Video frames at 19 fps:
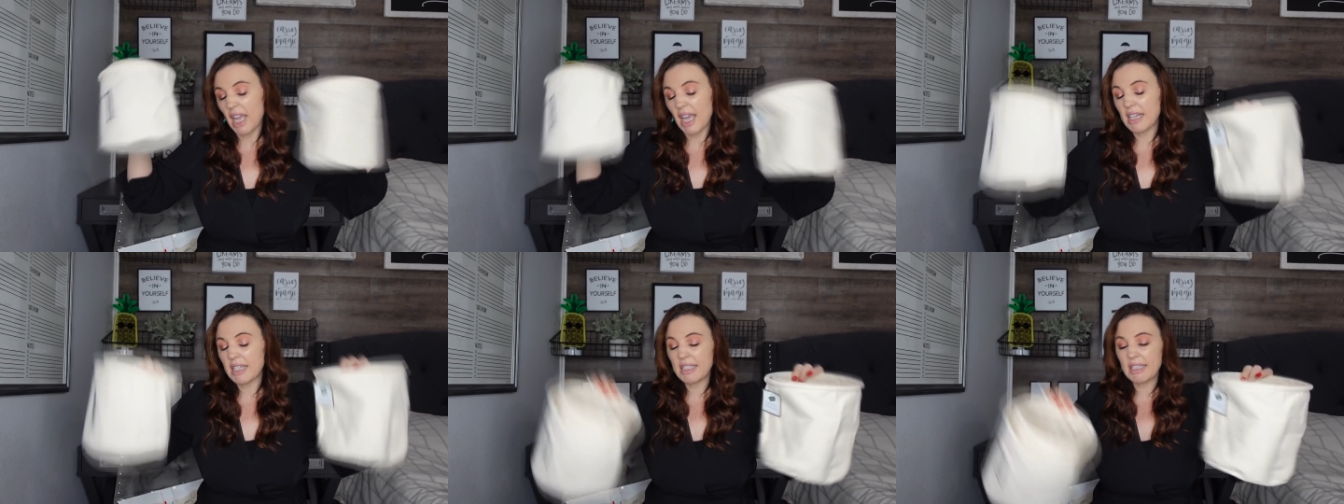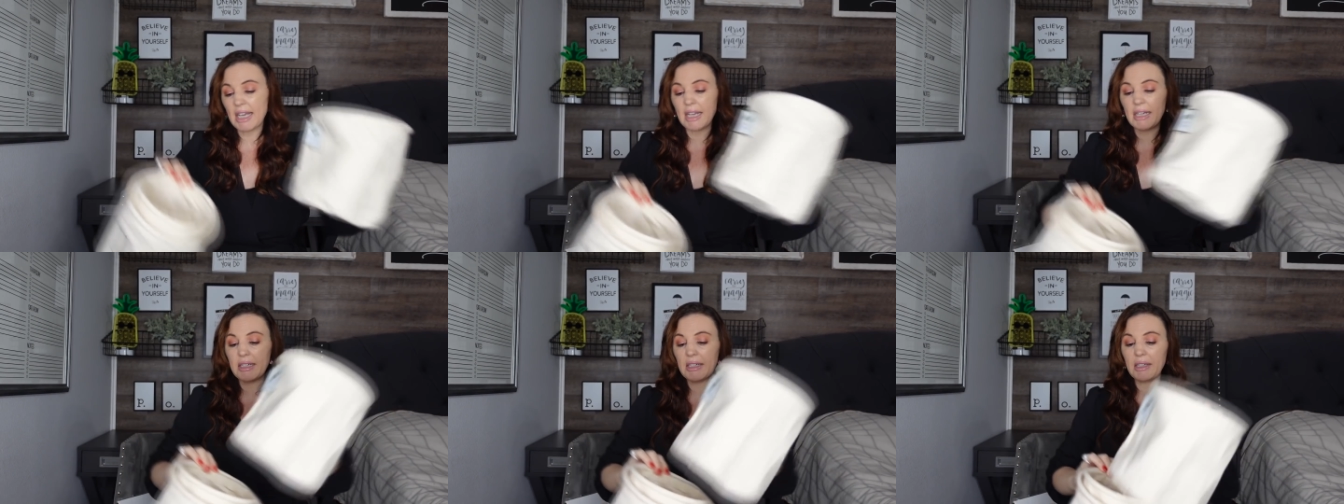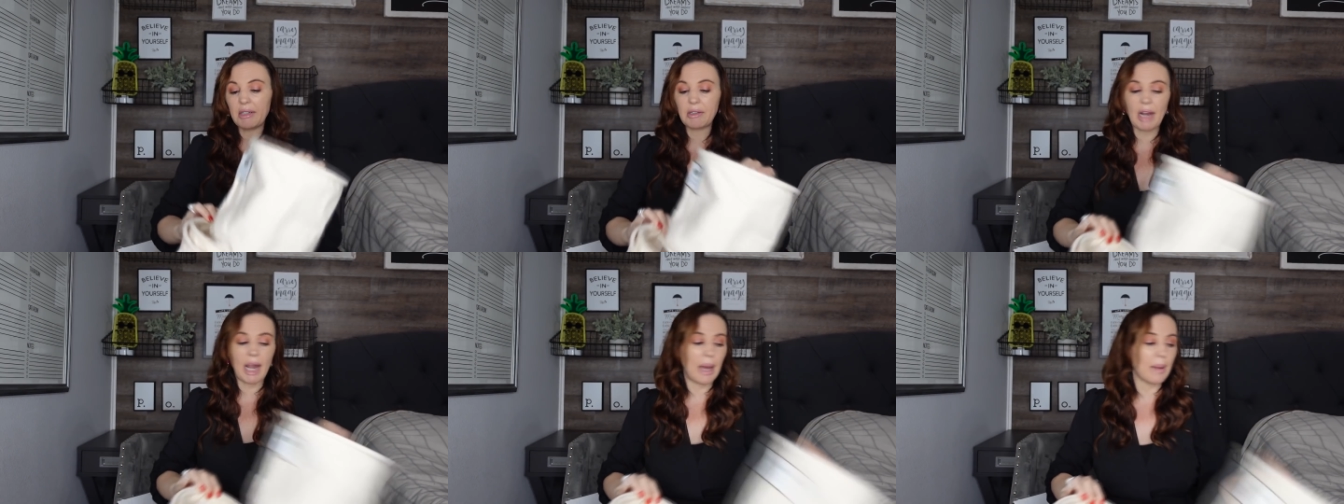decided to
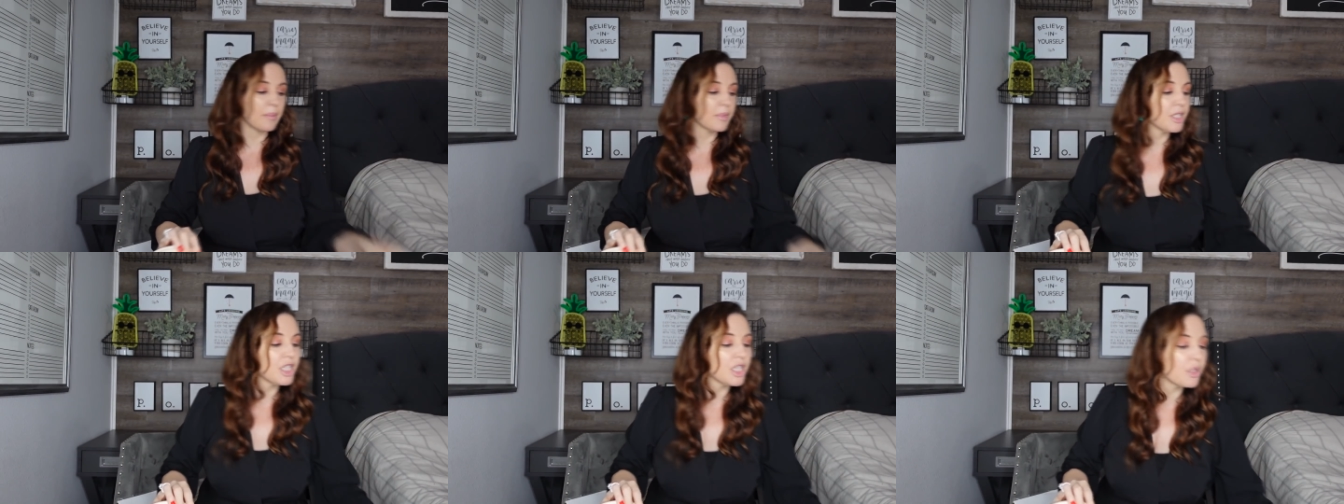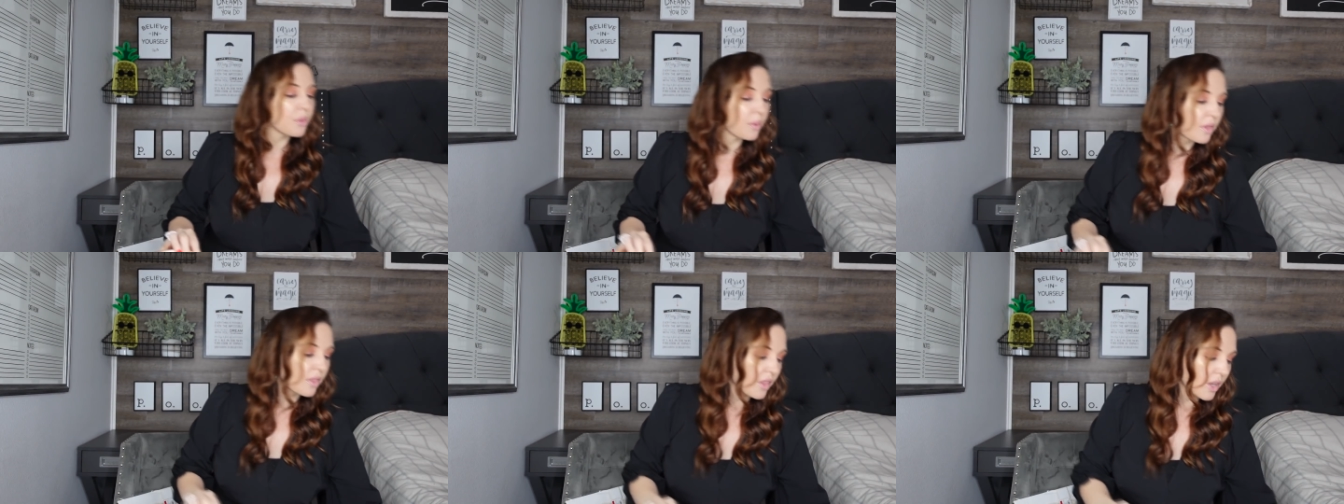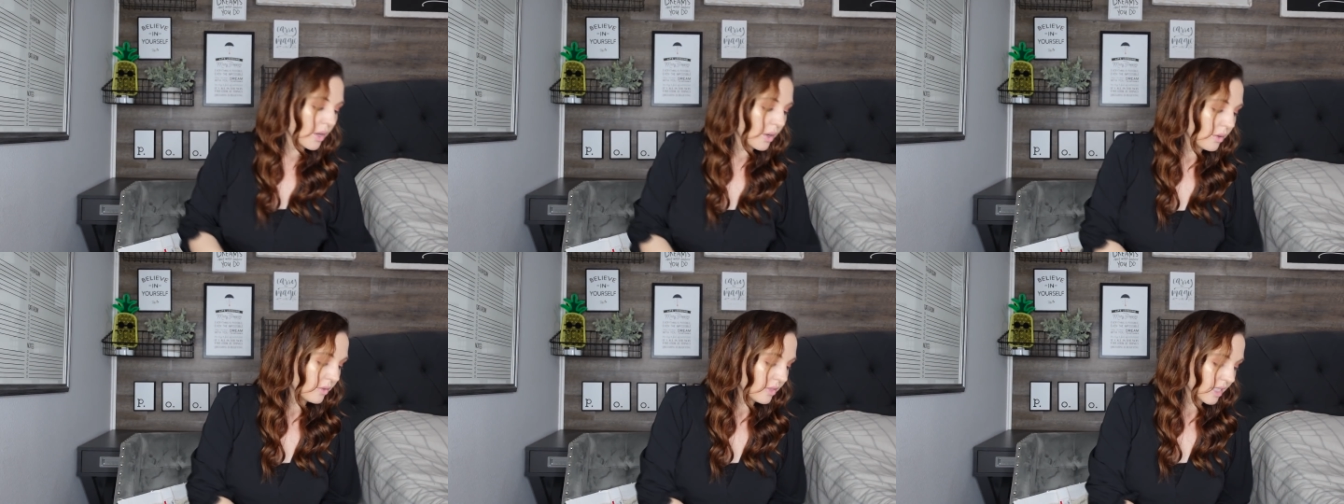grab 2 of
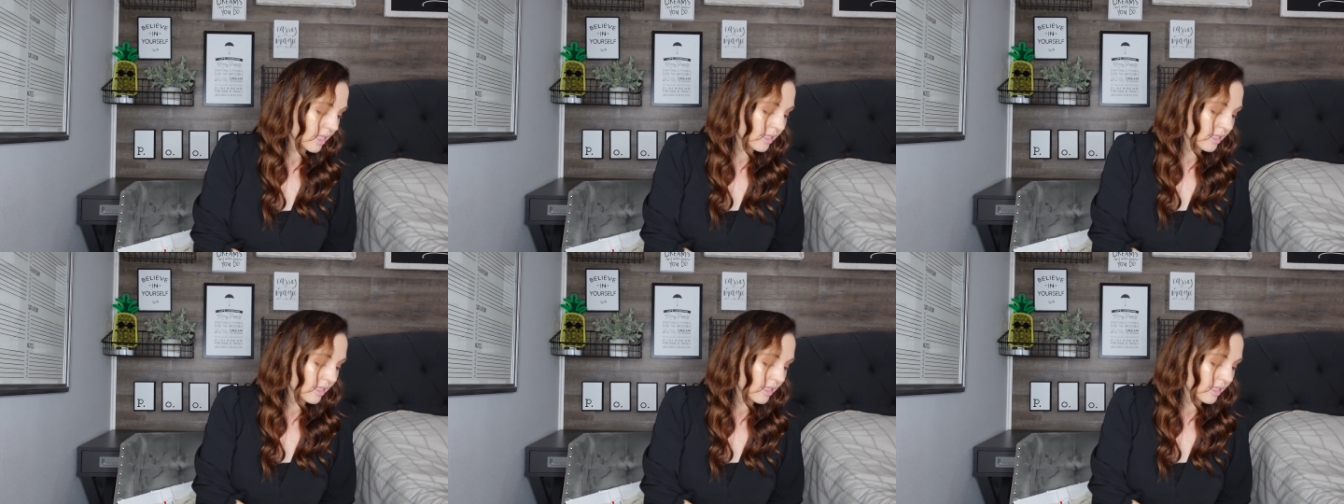those,